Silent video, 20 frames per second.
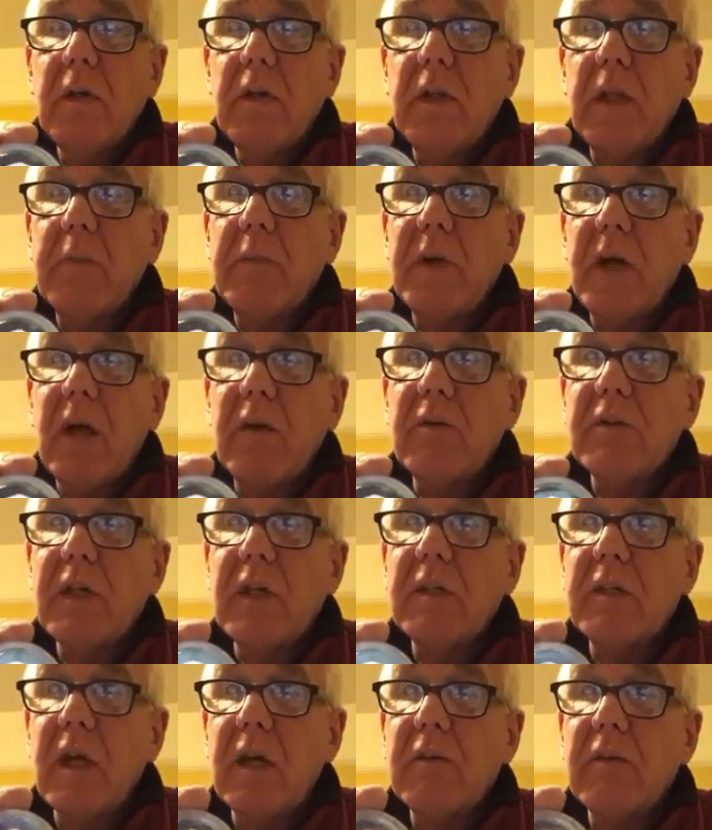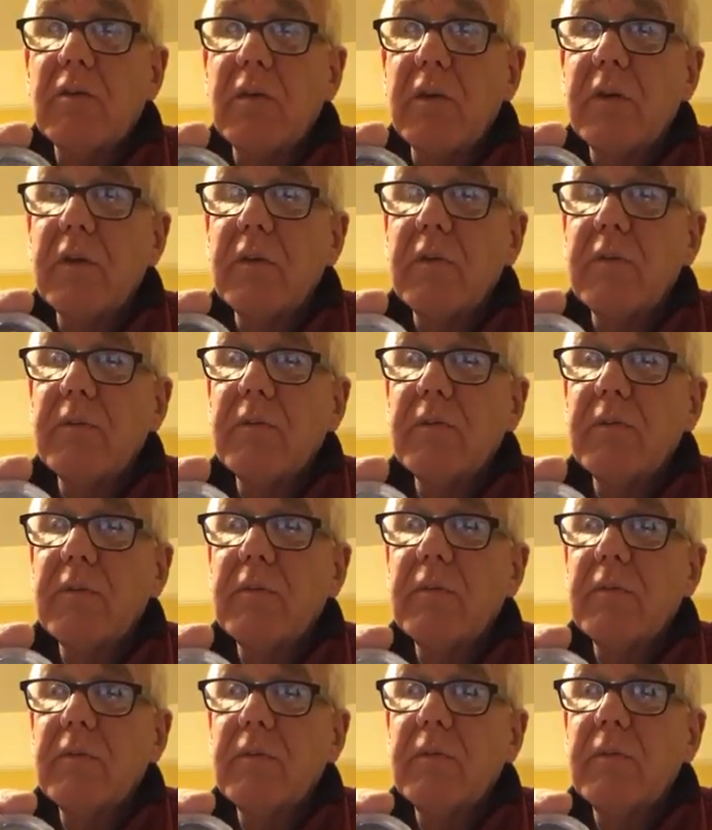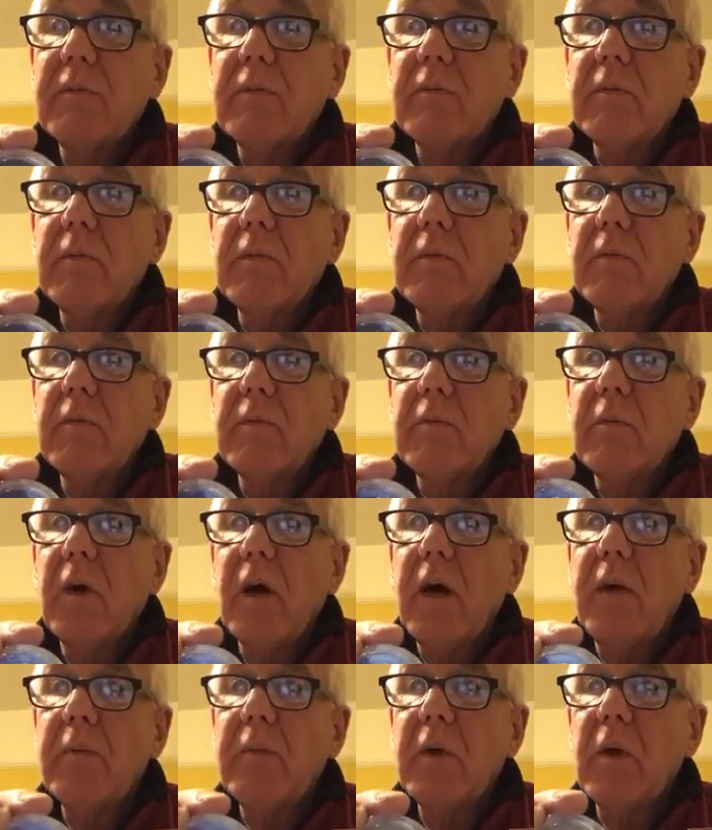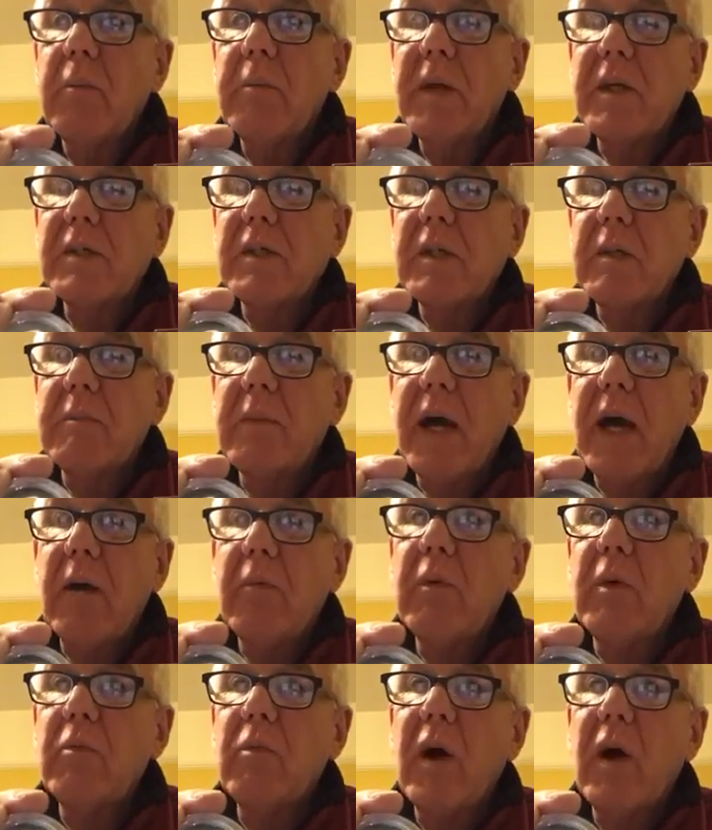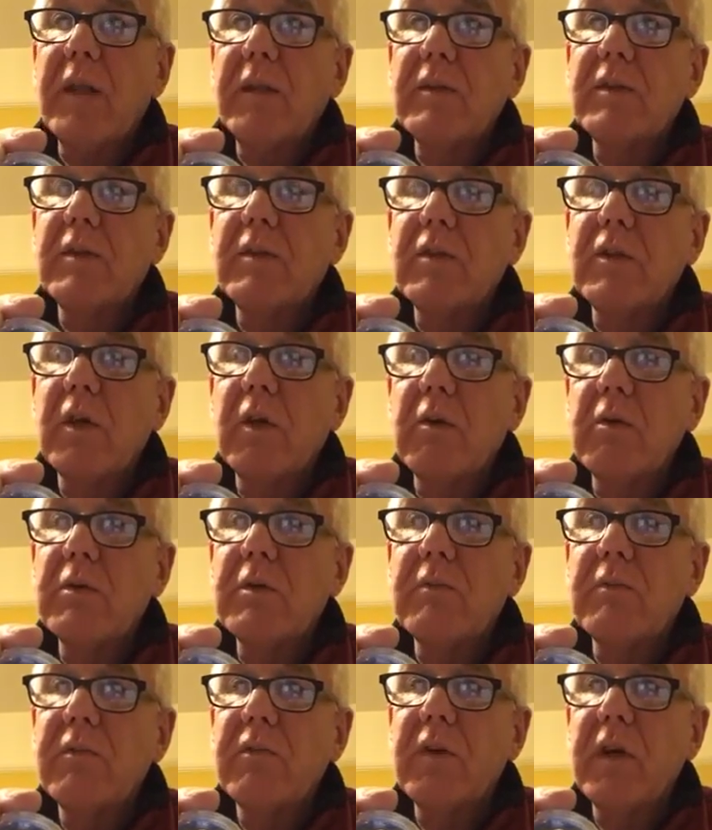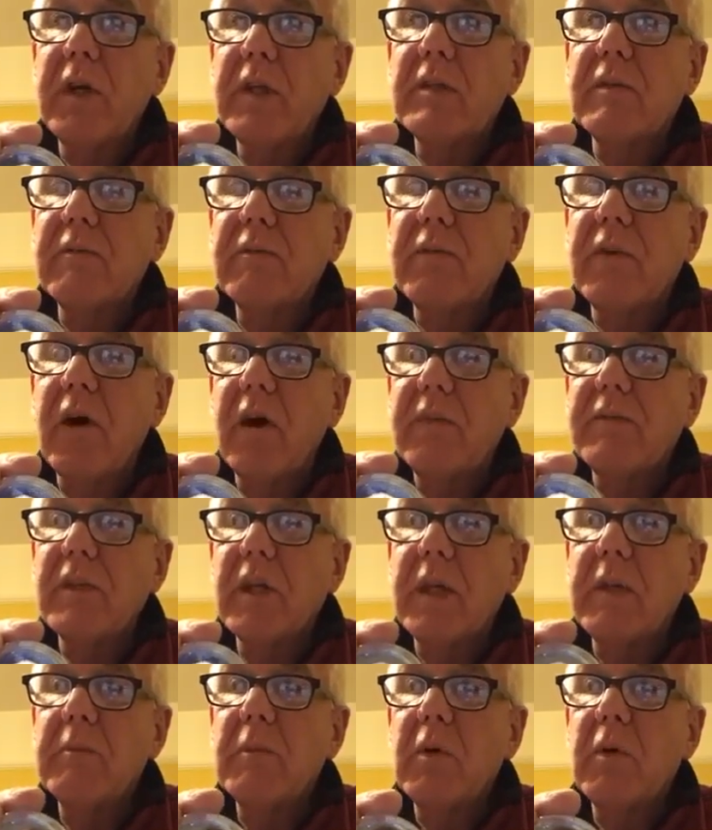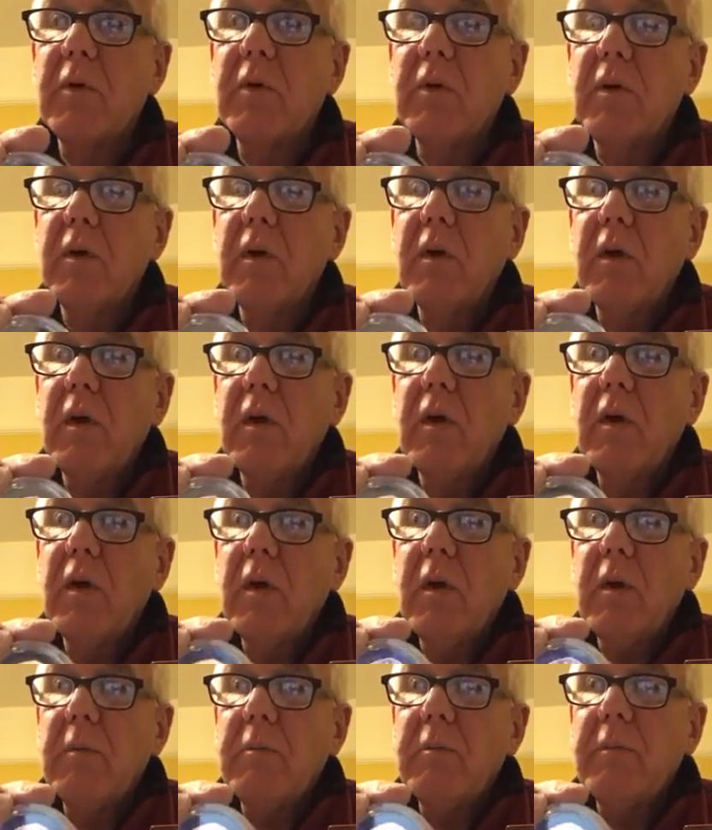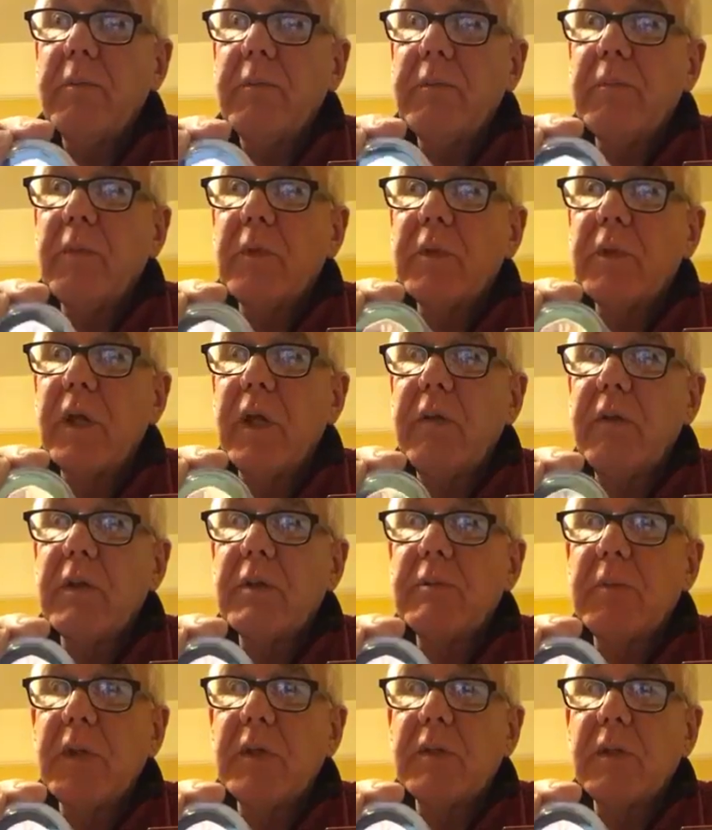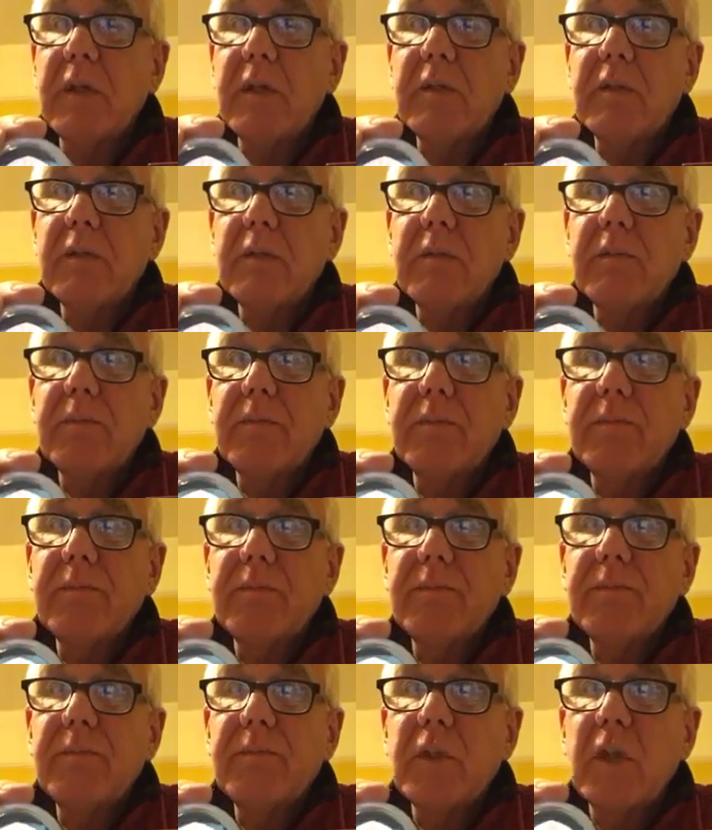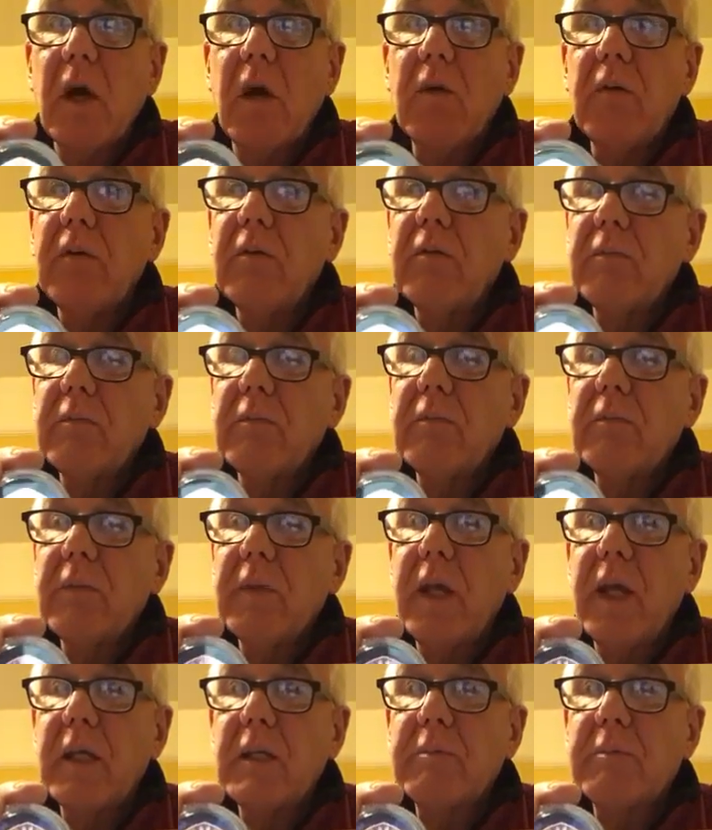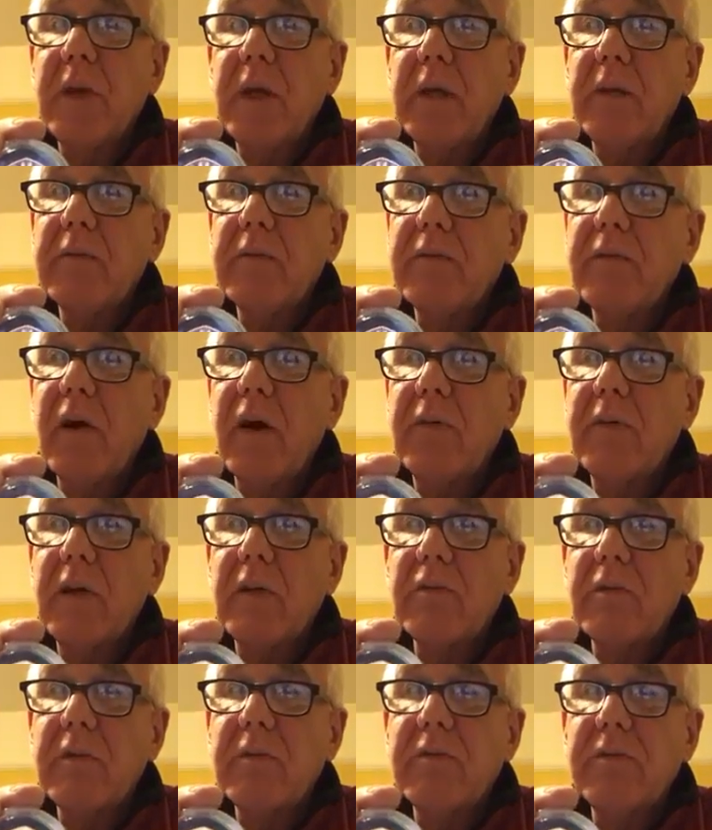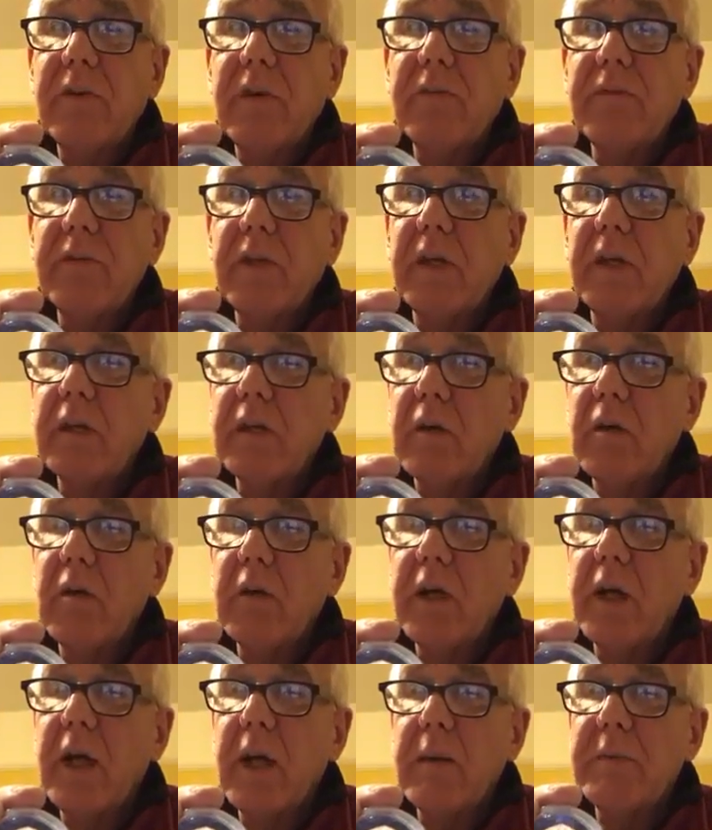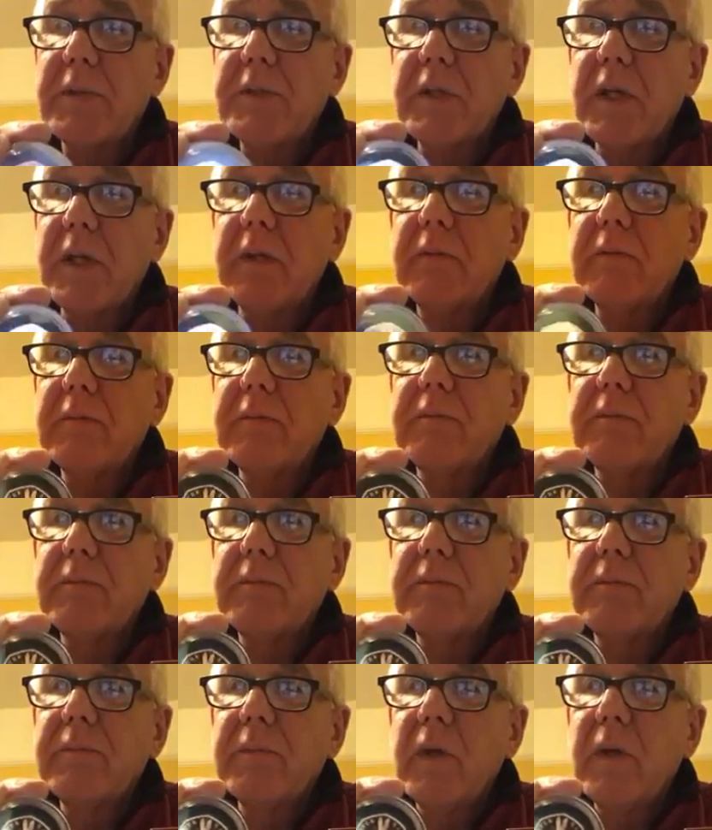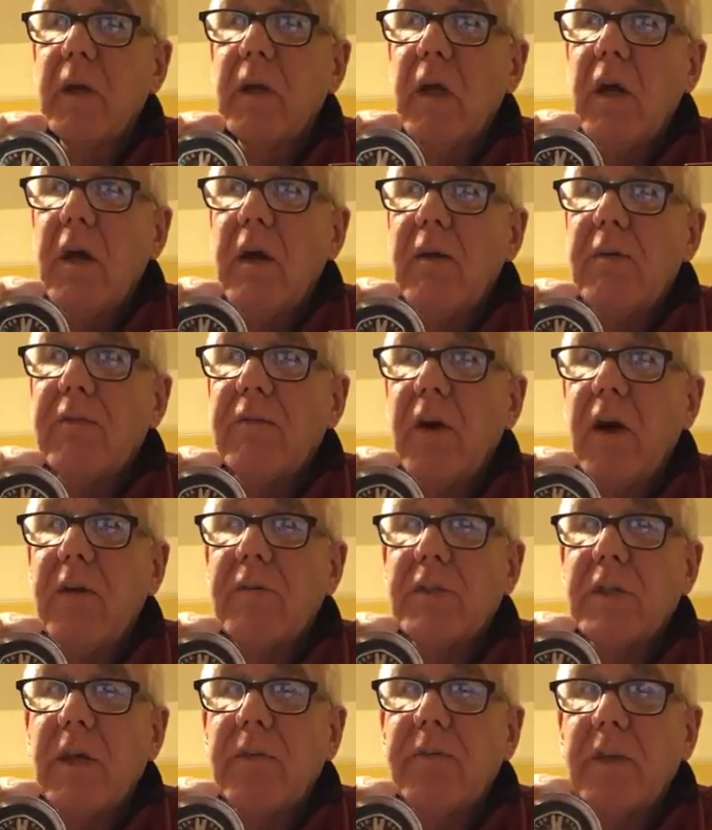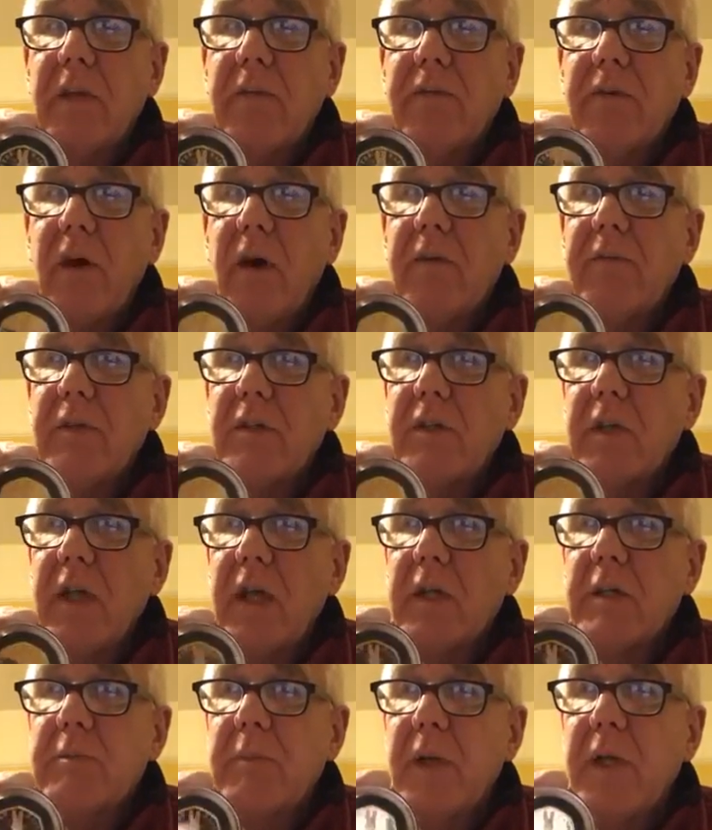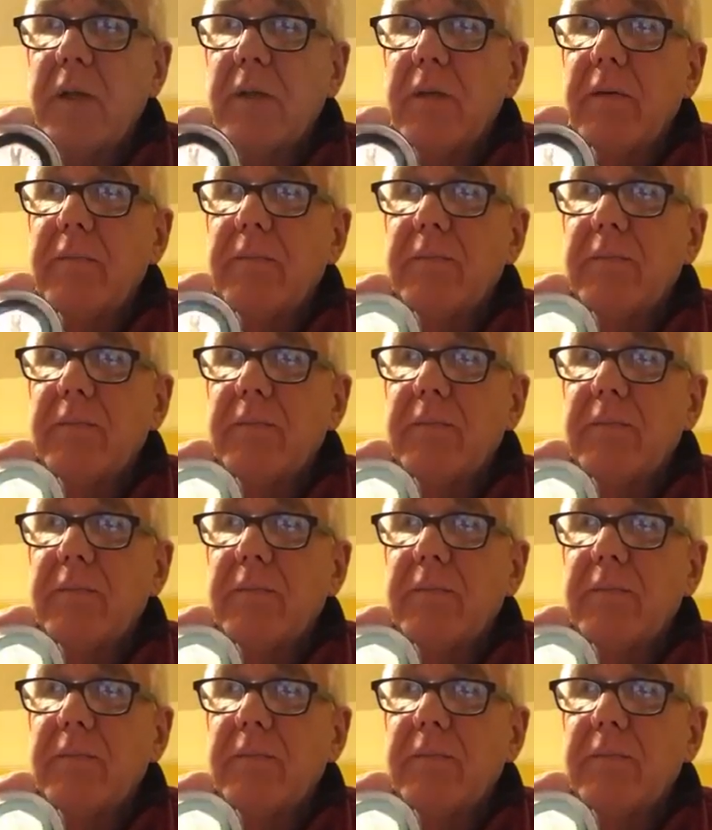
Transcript: Then we go 600. Right, we're not messing about with ones and twos and threes and fives anymore. Serious business. So, next bid, 550. Coin cupboards in. 575 is your next bid.